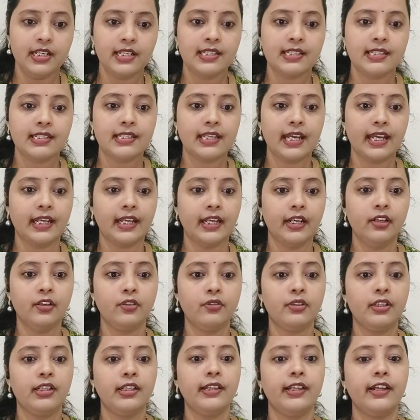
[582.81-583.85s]
is second
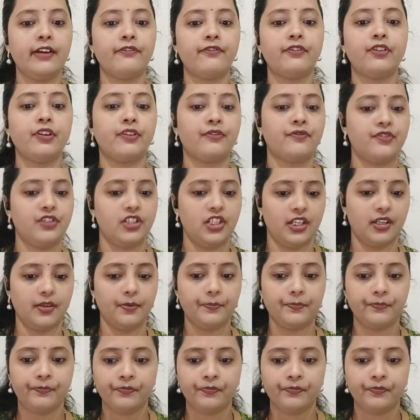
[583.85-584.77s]
to the left of J.